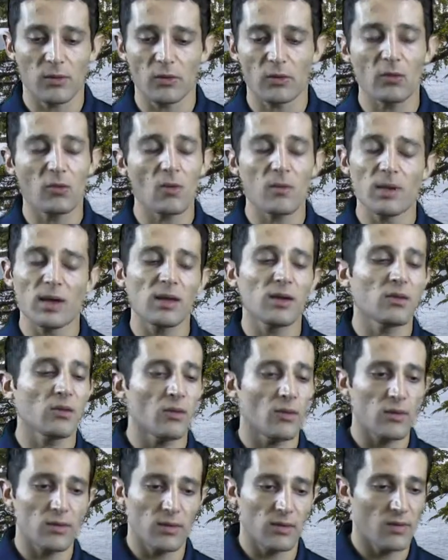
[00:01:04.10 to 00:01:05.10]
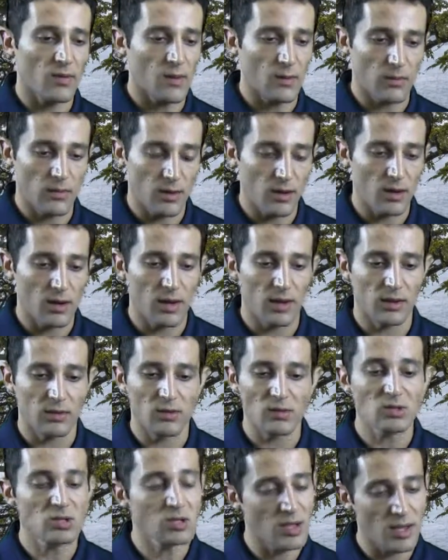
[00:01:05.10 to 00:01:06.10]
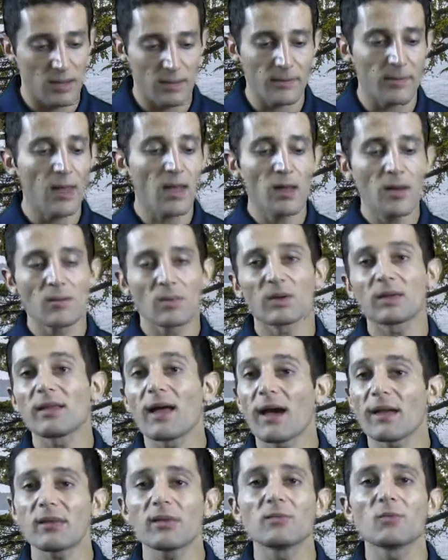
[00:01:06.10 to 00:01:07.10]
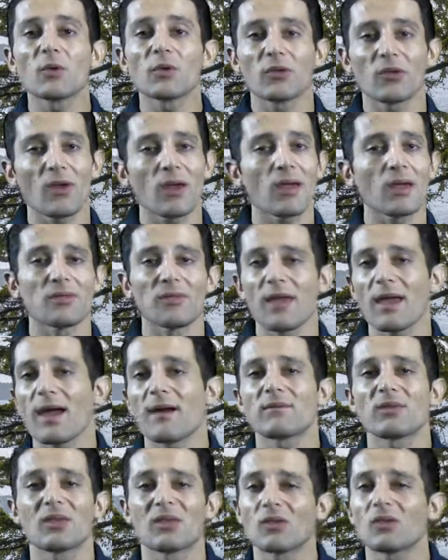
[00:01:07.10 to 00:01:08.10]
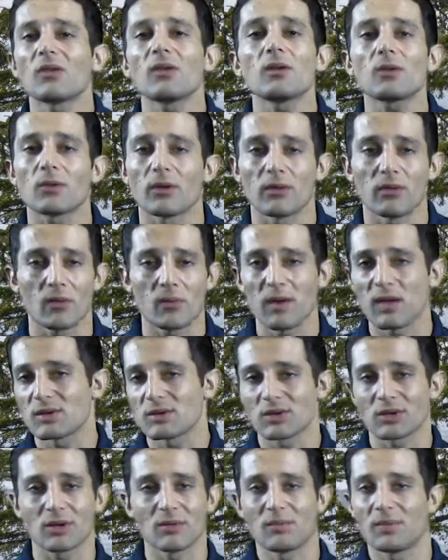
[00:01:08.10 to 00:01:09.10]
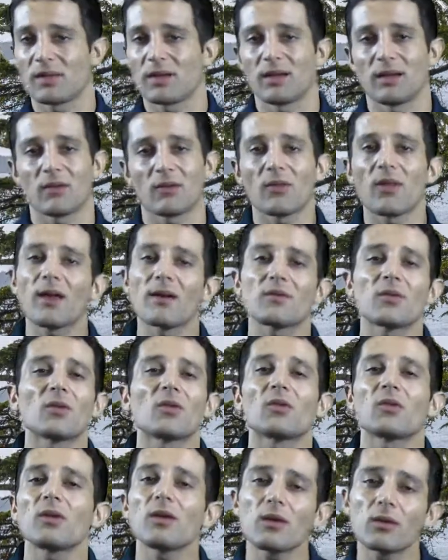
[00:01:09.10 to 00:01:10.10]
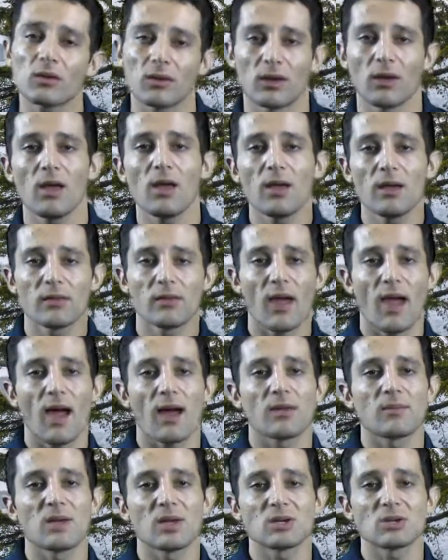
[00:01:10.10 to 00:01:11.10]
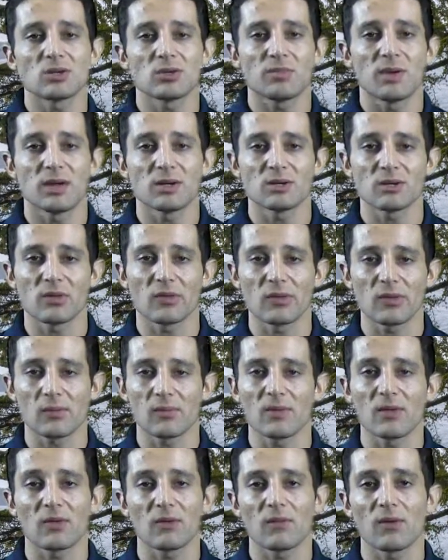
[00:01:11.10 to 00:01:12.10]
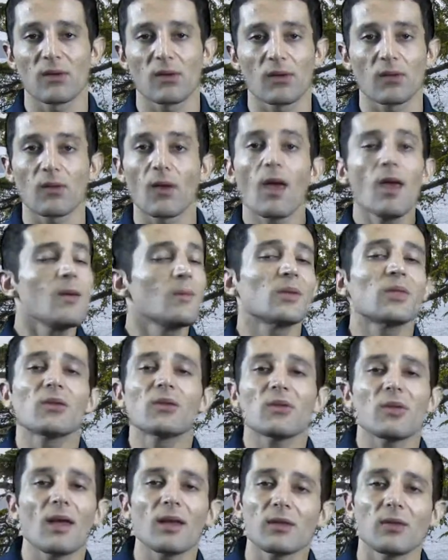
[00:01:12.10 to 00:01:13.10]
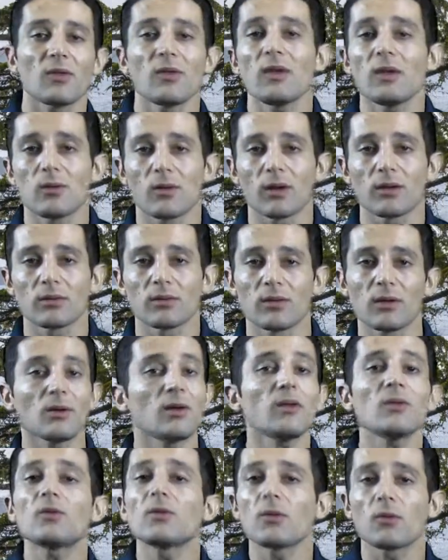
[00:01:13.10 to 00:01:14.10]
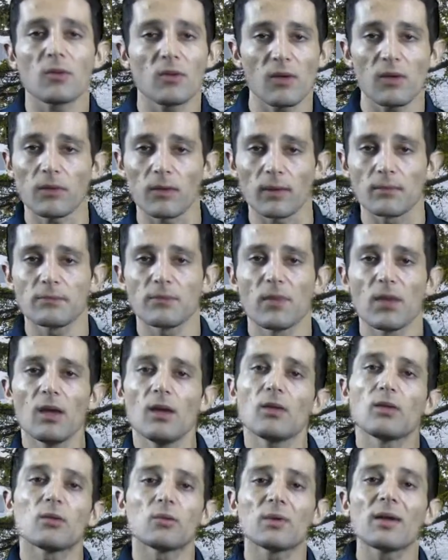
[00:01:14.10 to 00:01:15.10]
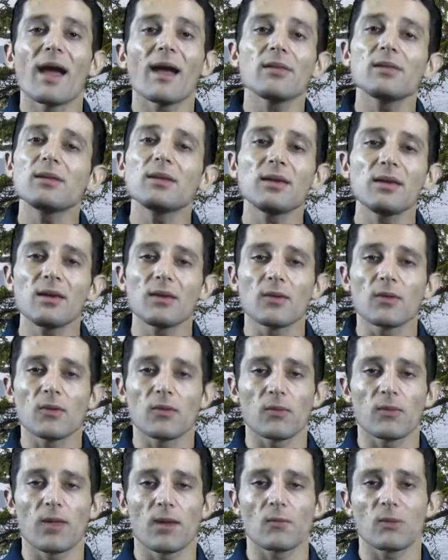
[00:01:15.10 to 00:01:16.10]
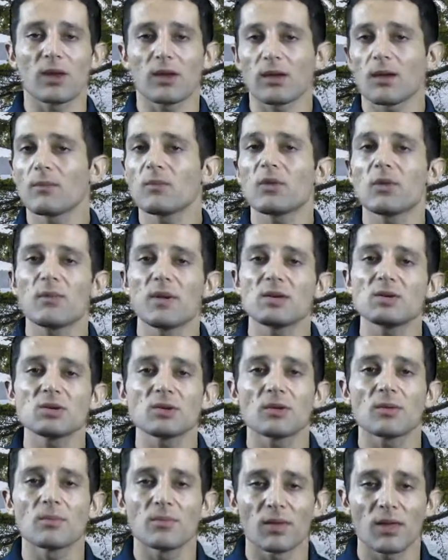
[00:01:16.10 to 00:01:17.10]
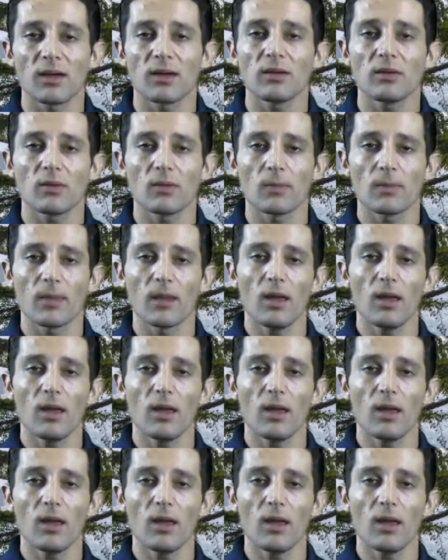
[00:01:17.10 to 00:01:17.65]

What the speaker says: are so many consultants out there, and it's a shame, but a lot of them will say they have the secret to patient compliance. They have the secret to how to make sure patients don't miss visits. But that's not a secret. There is no secret. The reality is that when it comes to patient compliance,